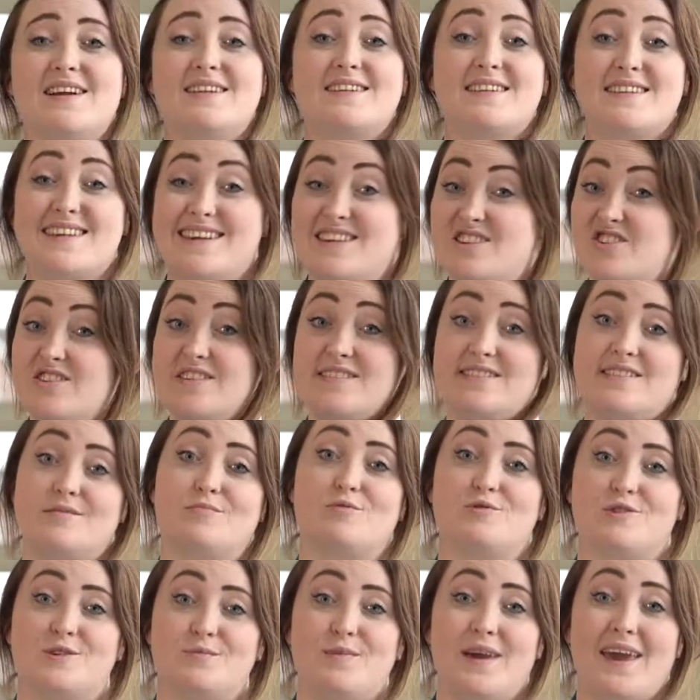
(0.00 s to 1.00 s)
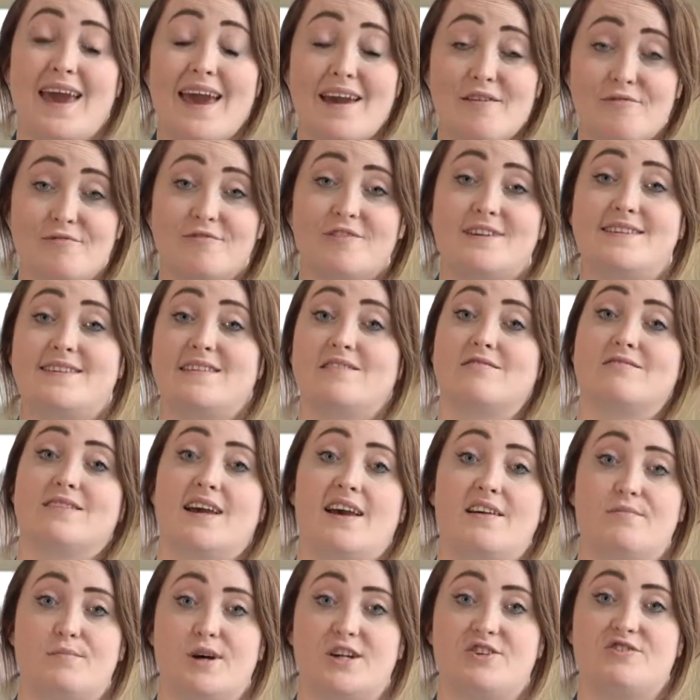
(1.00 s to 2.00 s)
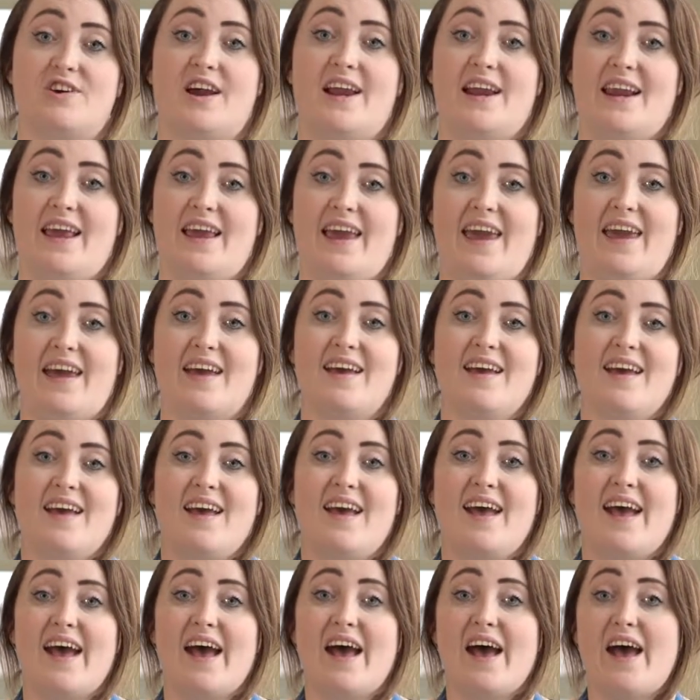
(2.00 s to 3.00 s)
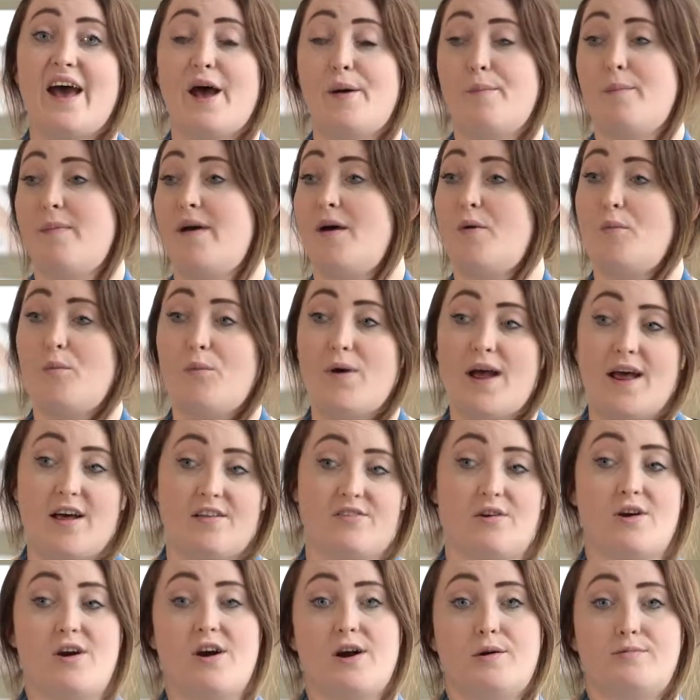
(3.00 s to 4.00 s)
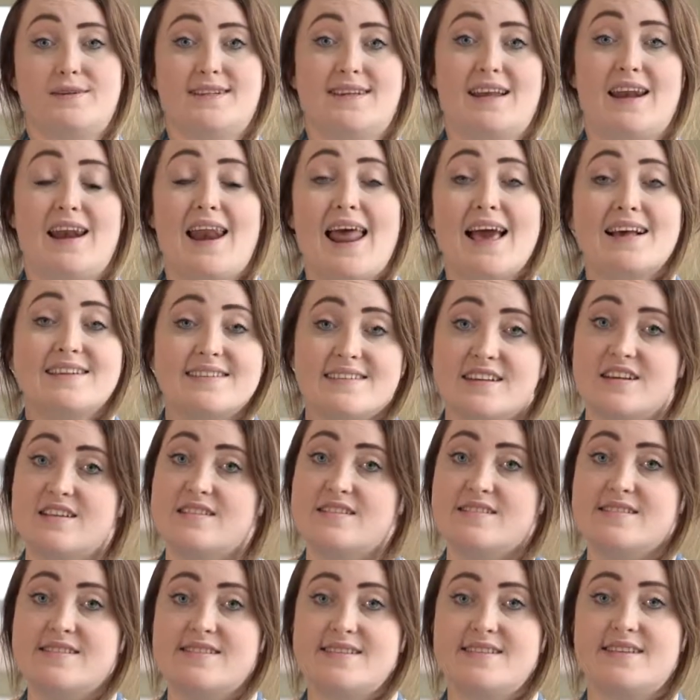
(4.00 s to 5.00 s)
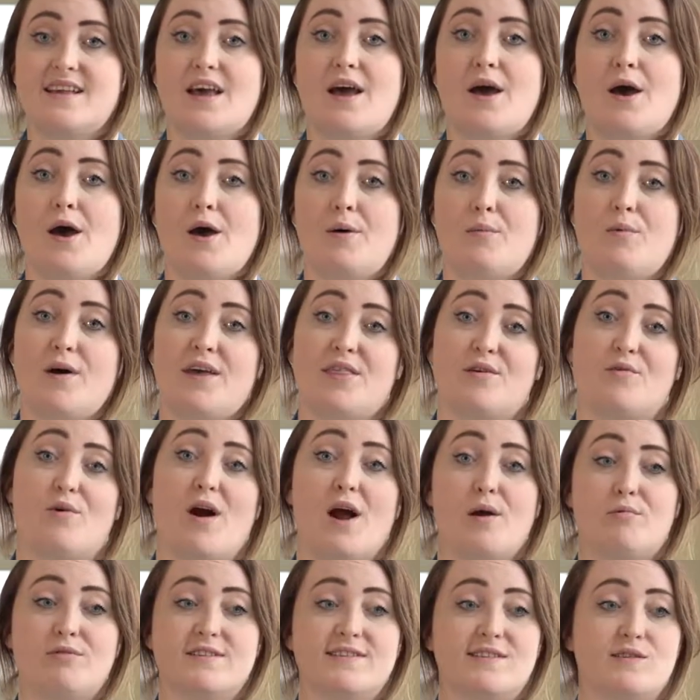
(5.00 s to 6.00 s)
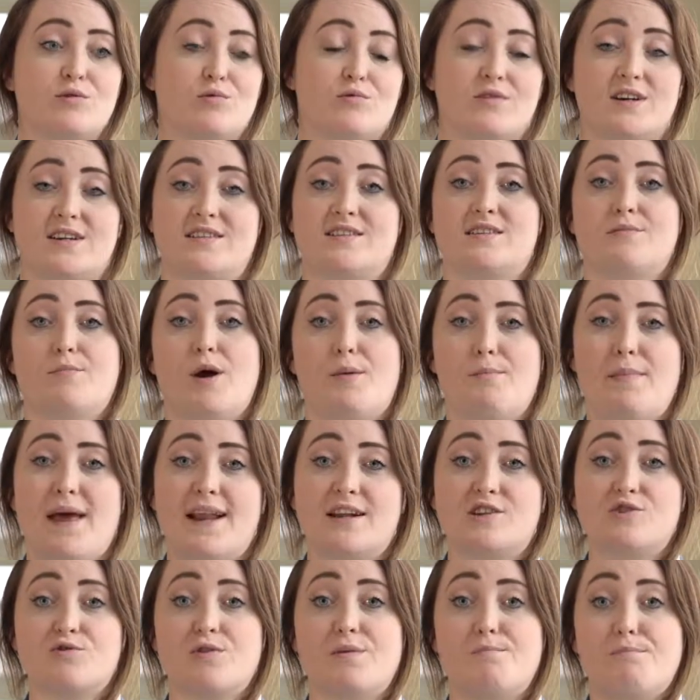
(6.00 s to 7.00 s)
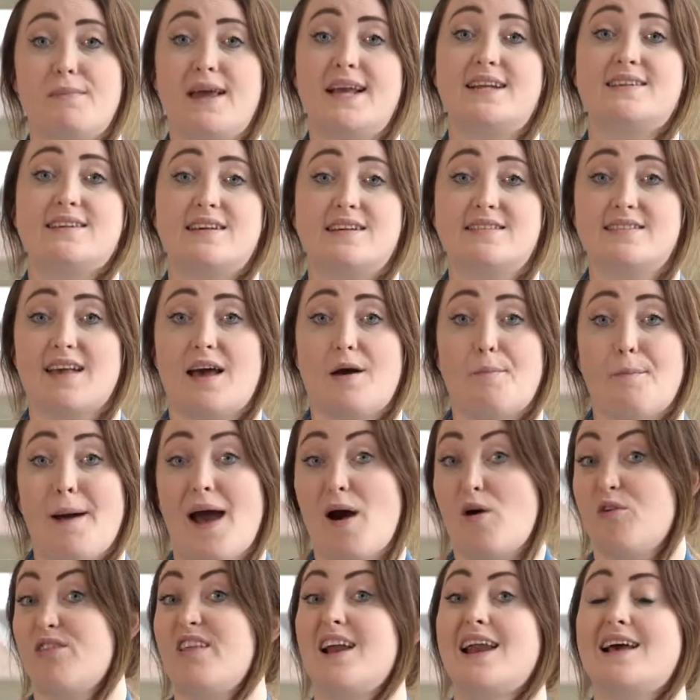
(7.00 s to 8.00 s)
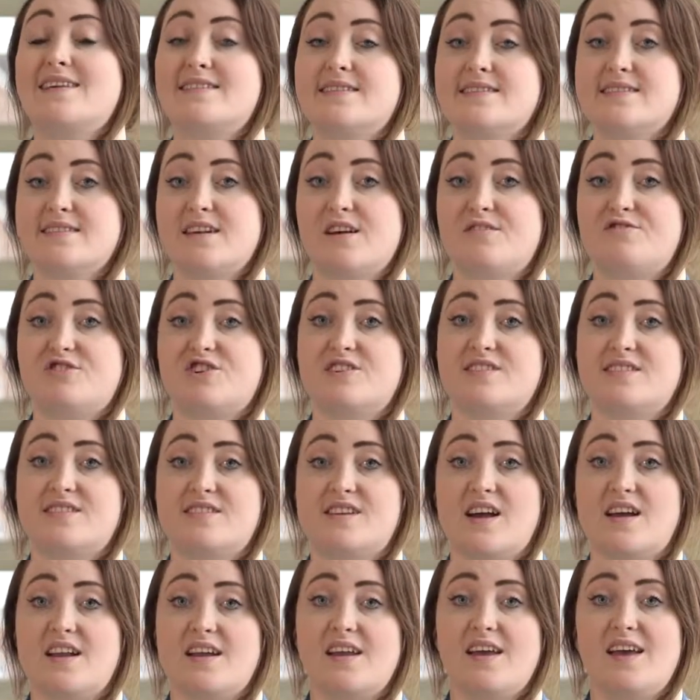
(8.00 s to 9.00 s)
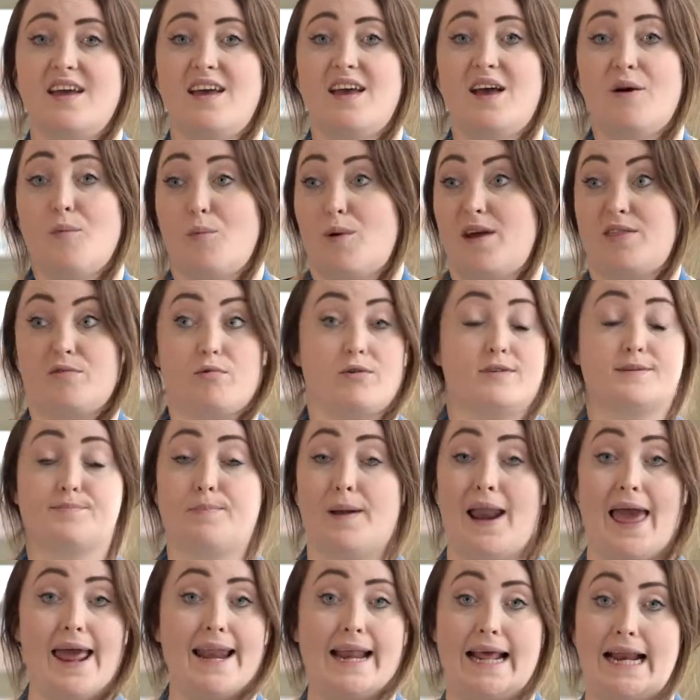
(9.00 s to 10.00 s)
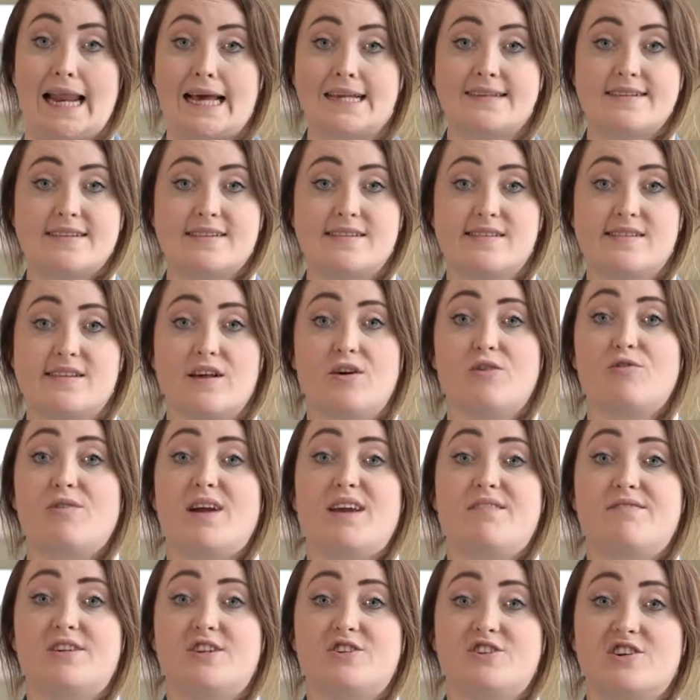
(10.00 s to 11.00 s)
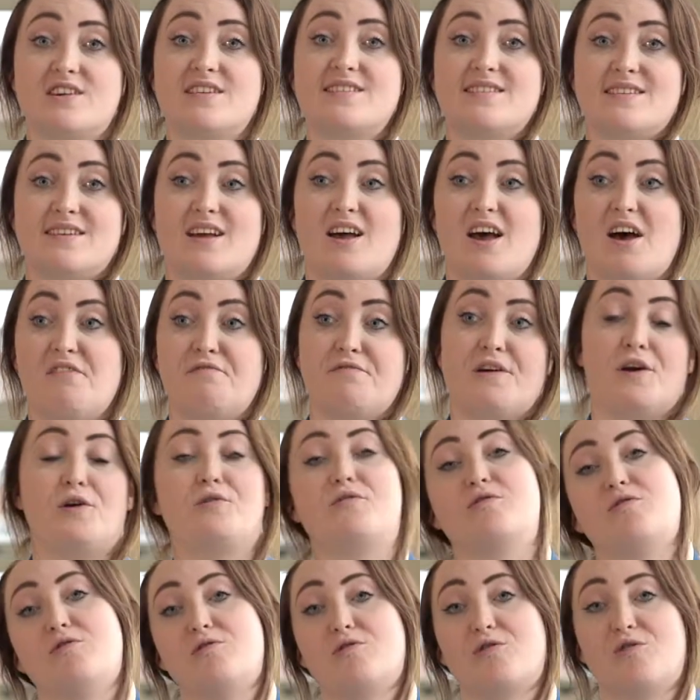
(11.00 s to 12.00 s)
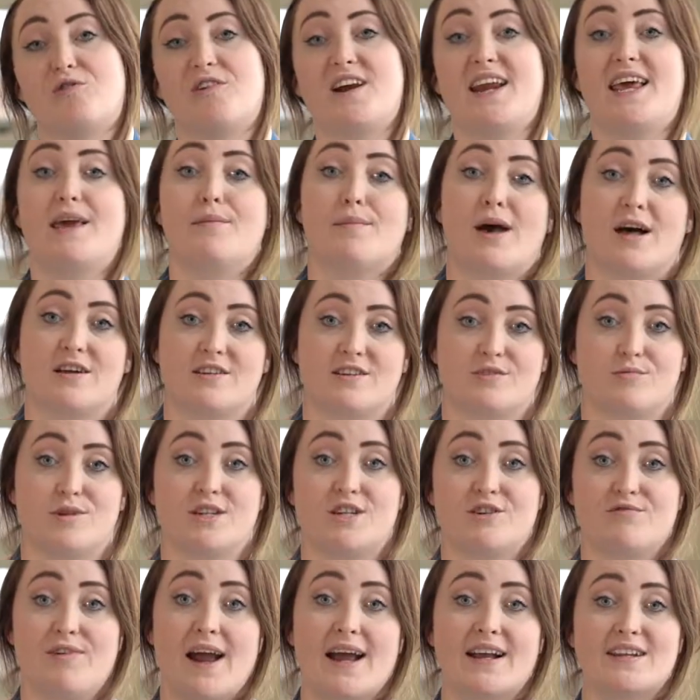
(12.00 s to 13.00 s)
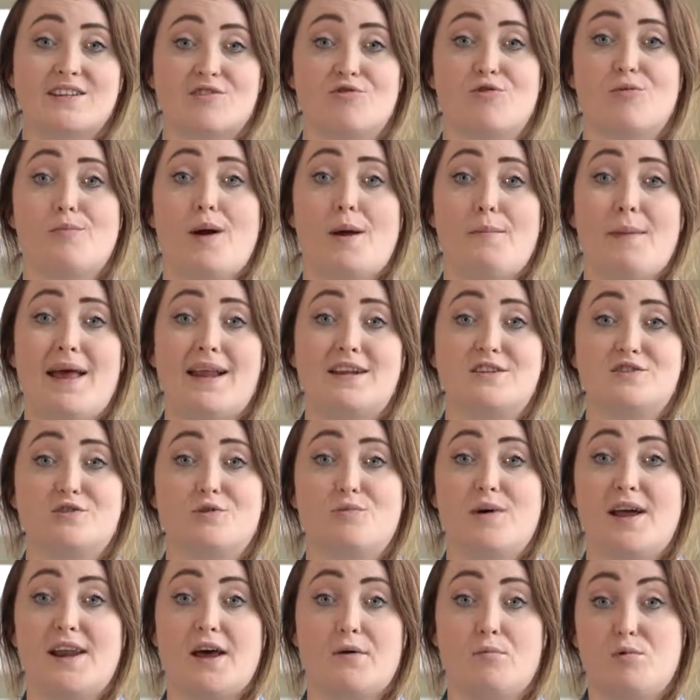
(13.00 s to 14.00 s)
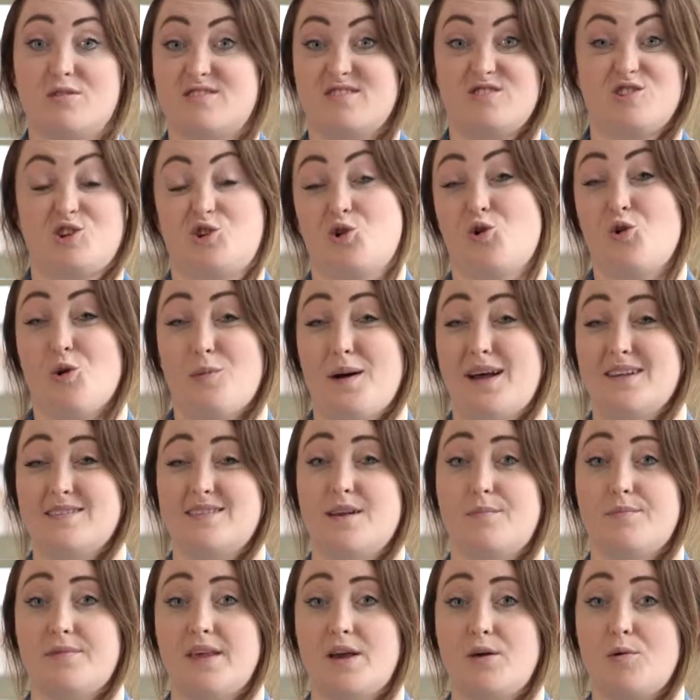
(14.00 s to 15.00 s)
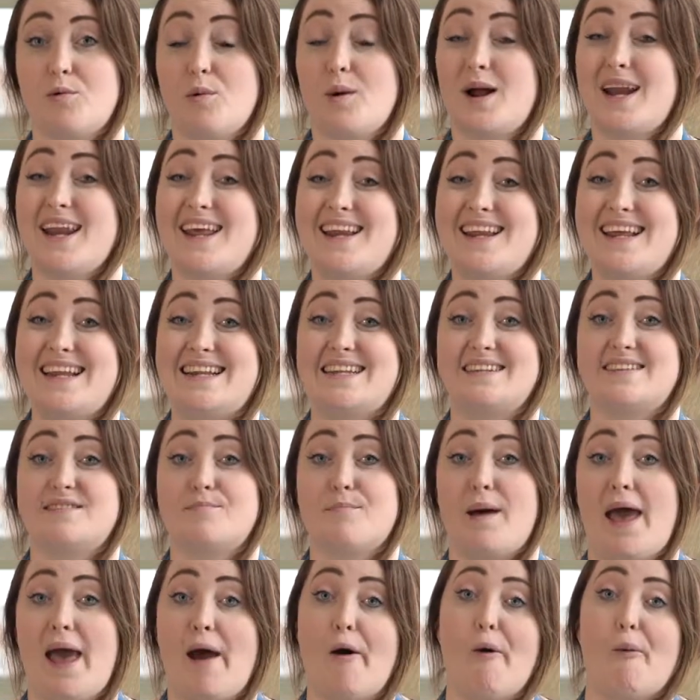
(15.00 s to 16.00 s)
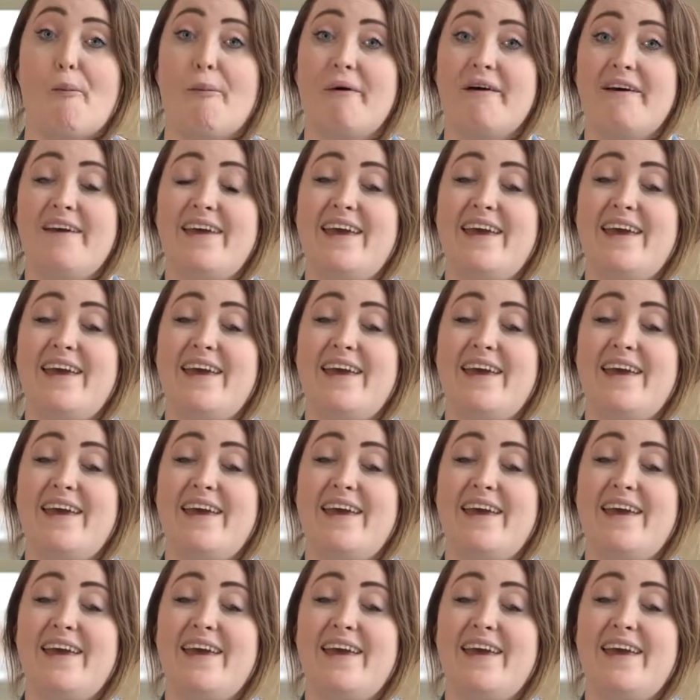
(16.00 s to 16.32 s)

Teach East supported me every single day of my training year, whether I was in lessons, whether I was talking to my mentor in meetings about the lessons I've just done, whether I was planning lessons, or even just a phone call or an email to a director or my mentor when I wasn't sure about something or when I needed some help.